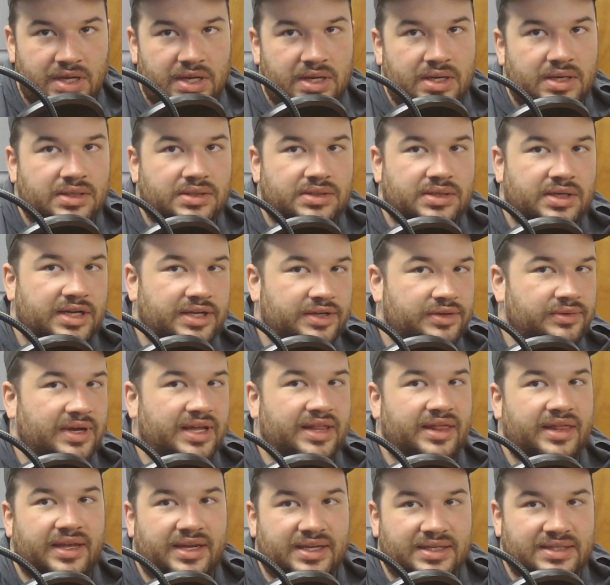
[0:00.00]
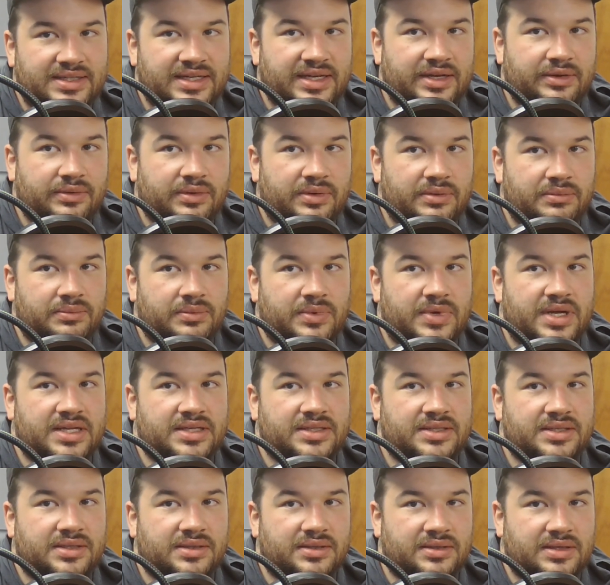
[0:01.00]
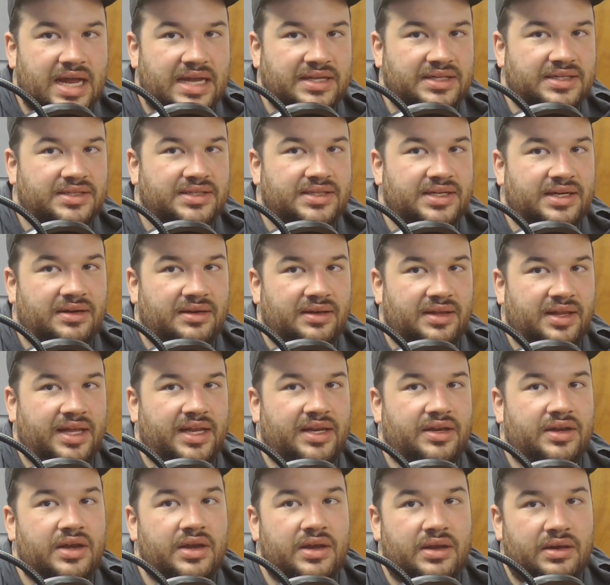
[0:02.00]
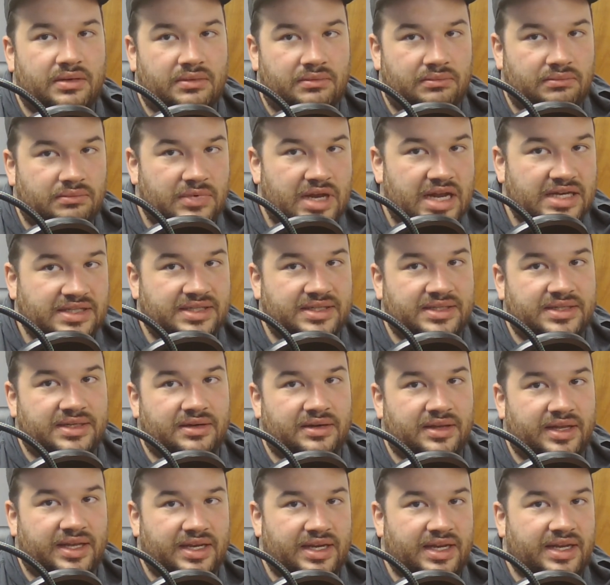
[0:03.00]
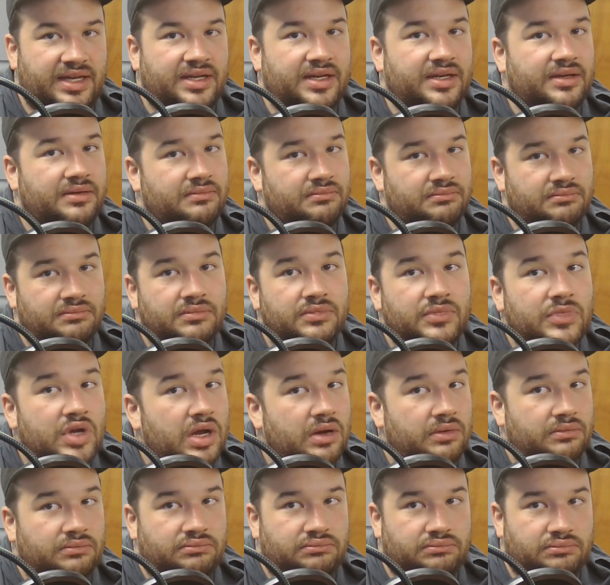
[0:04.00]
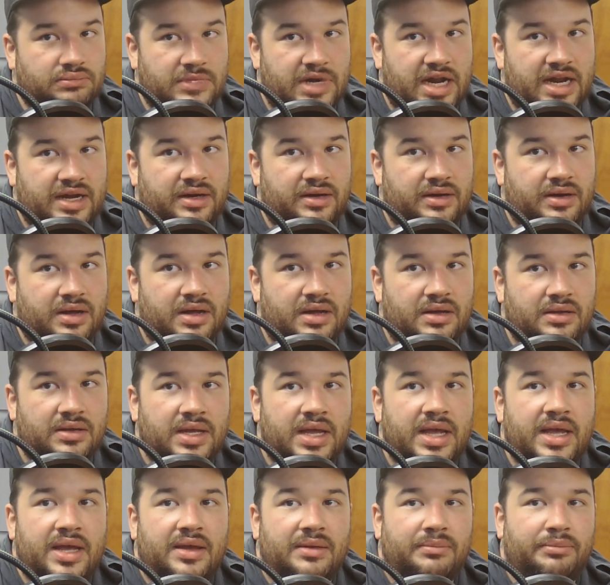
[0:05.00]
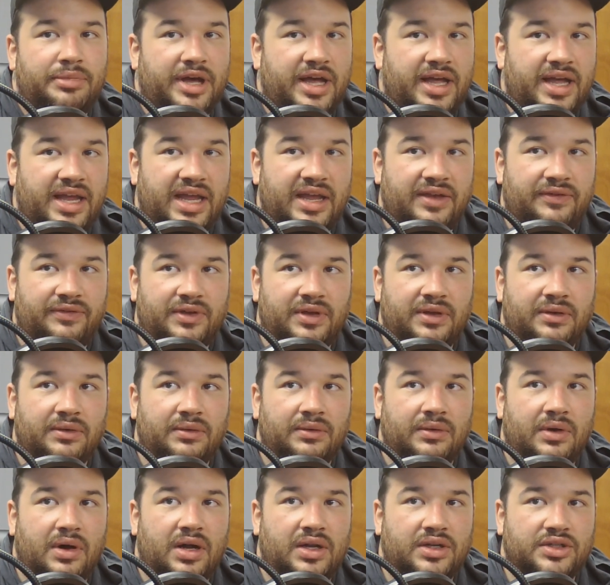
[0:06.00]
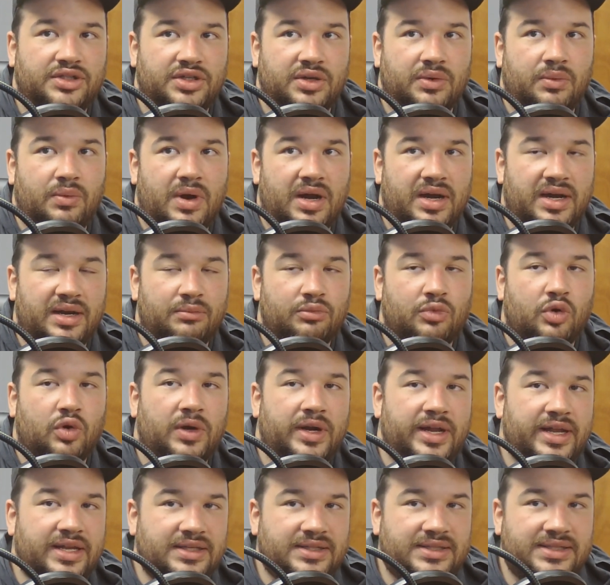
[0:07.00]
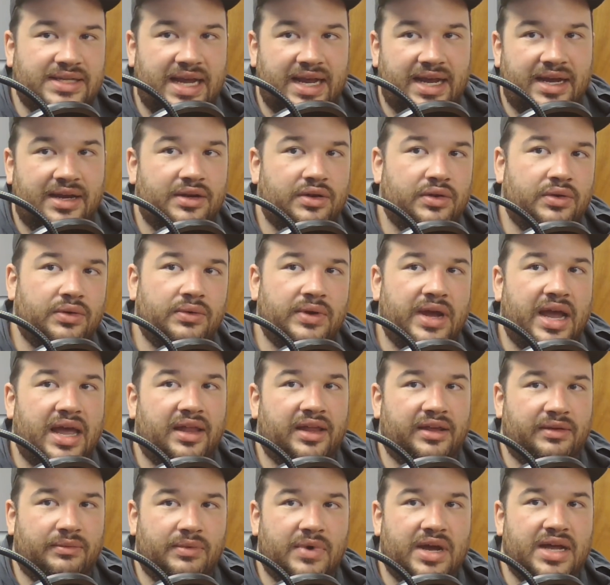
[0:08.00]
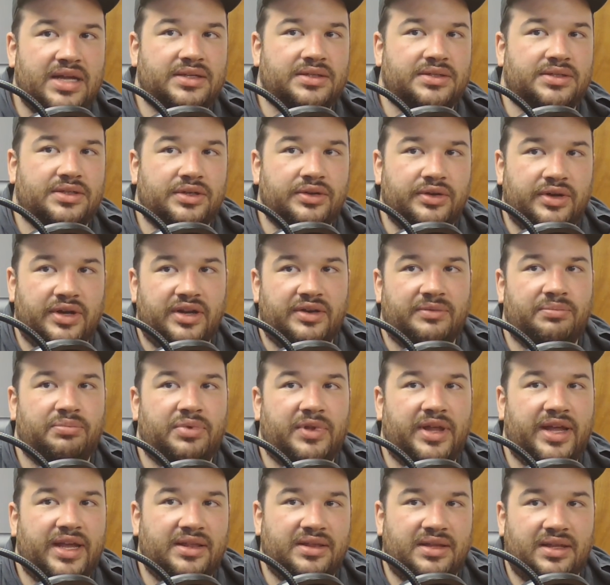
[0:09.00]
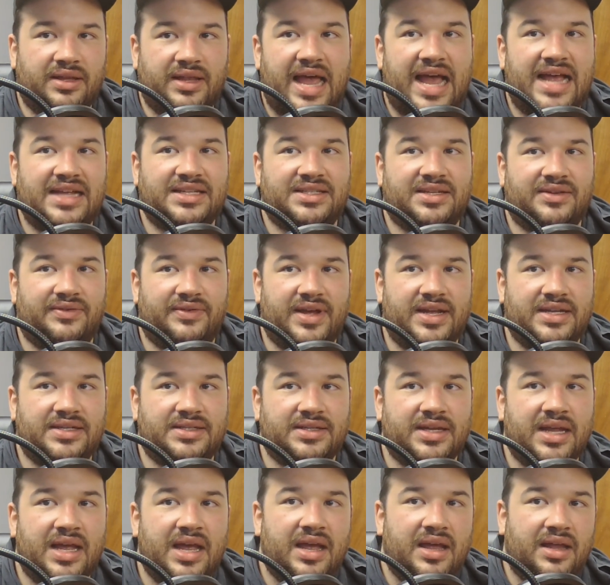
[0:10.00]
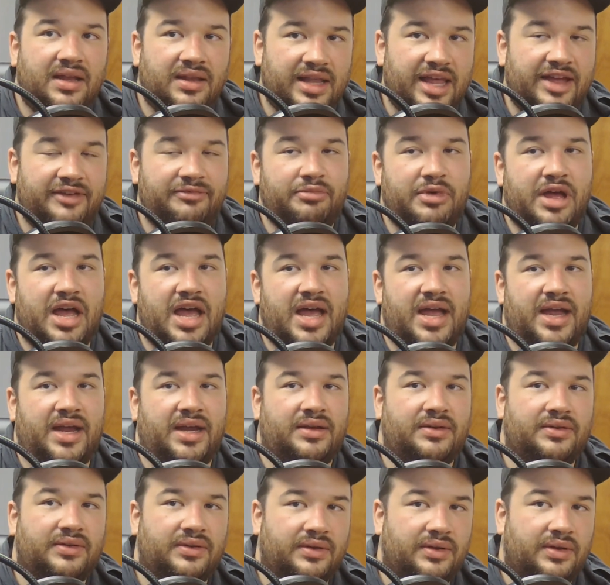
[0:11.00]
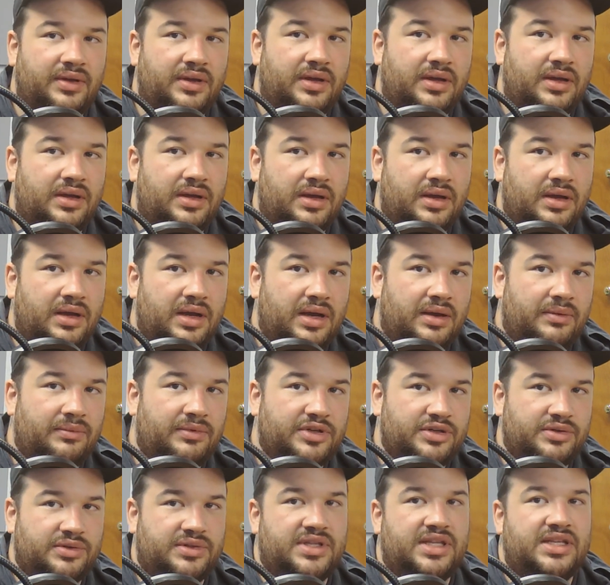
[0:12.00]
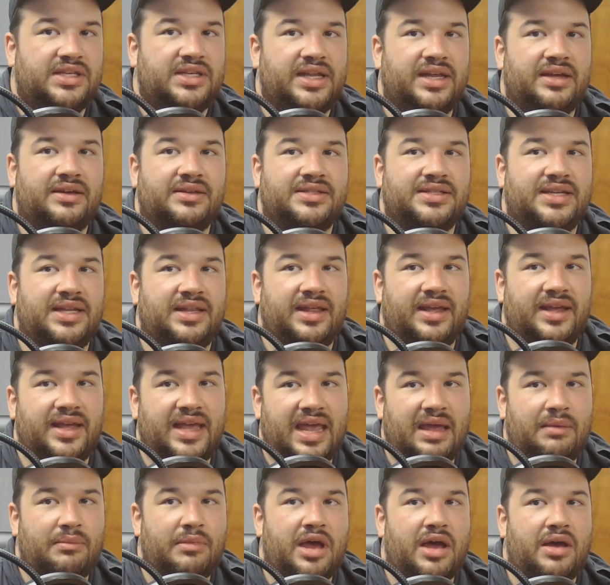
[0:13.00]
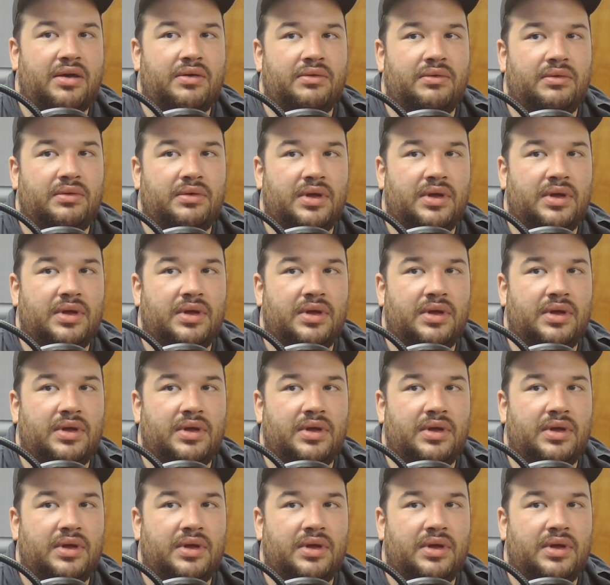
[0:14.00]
So do I think a sequel was necessarily needed? No, not at all. But if you also wanted more insight on who Ellie was, you could have played The Last of Us Left Behind, which was the DLC that came out